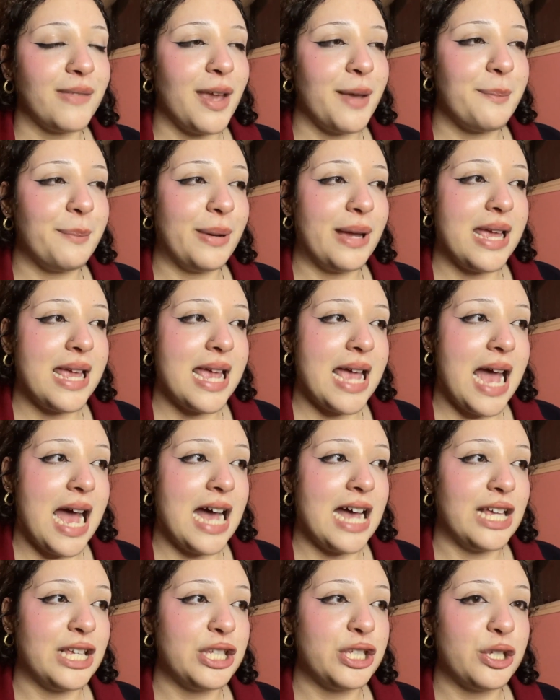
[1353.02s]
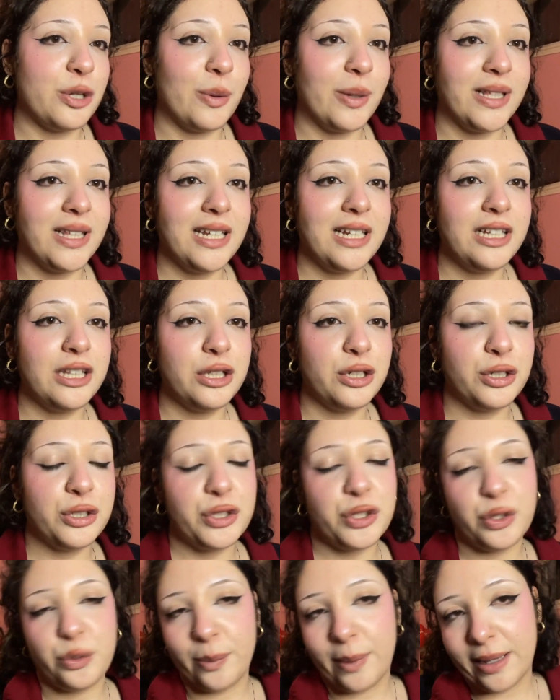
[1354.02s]
but yeah, so I didn't look
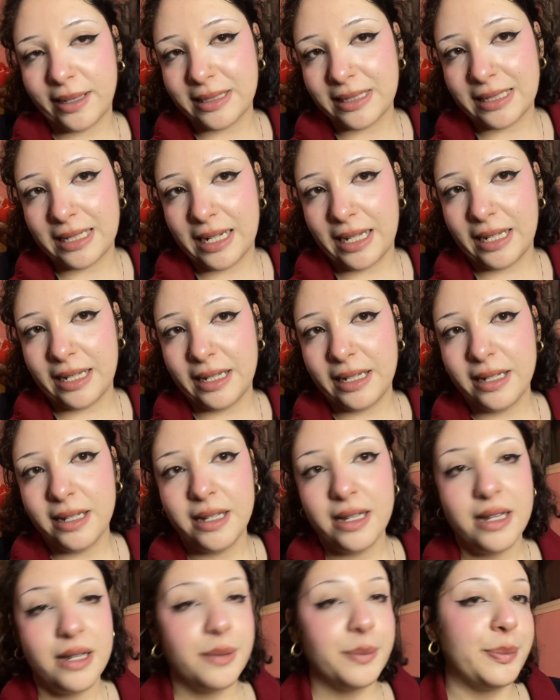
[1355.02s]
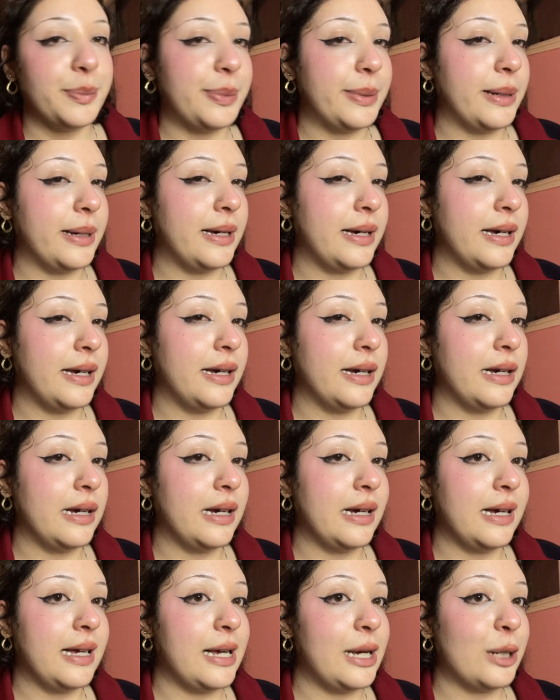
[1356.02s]
too bad today, but
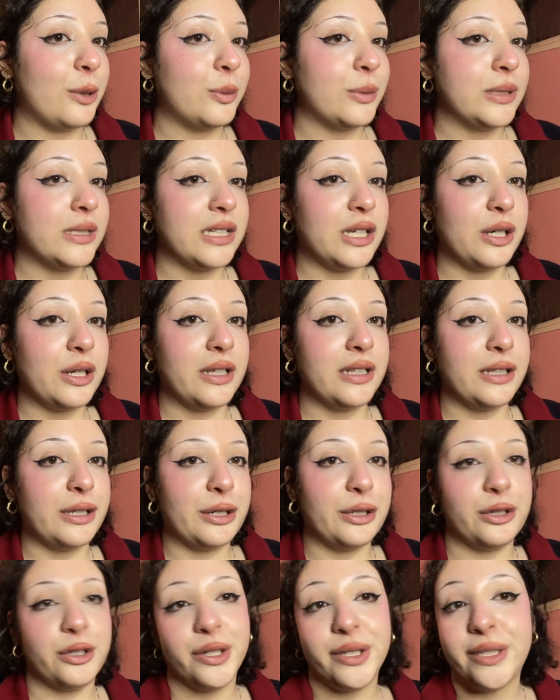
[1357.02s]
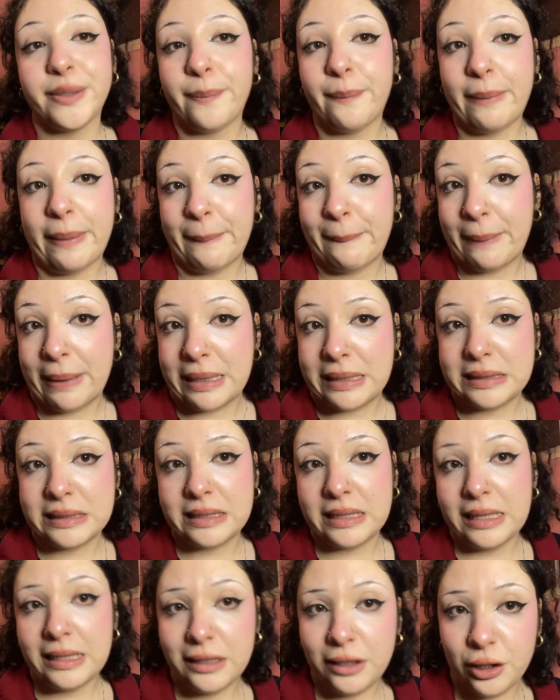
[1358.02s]
I would say I didn't look my
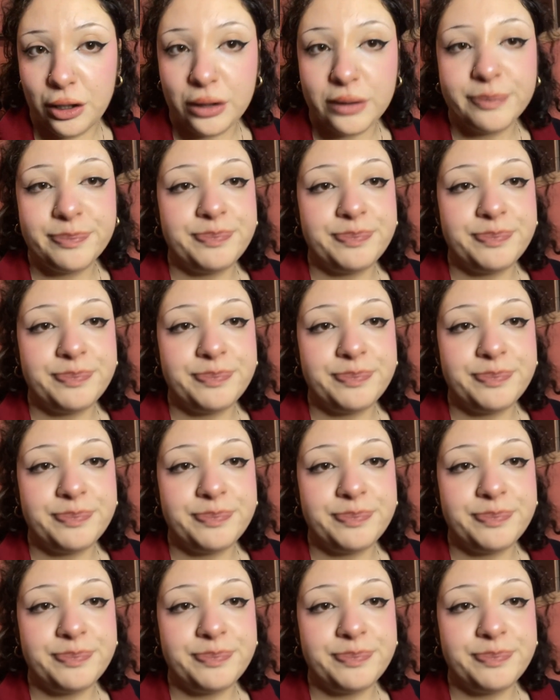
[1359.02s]
best either.